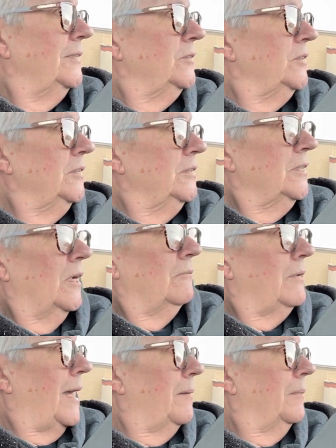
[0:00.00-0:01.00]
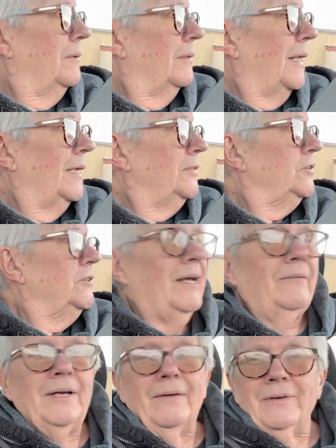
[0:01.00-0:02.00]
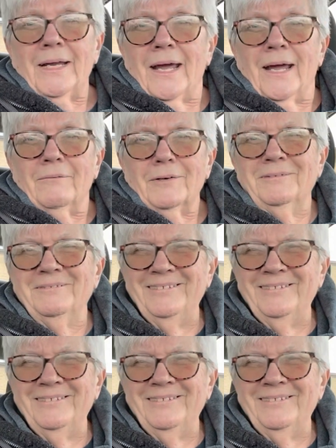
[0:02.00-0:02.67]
She's a rebel and you never, never, never.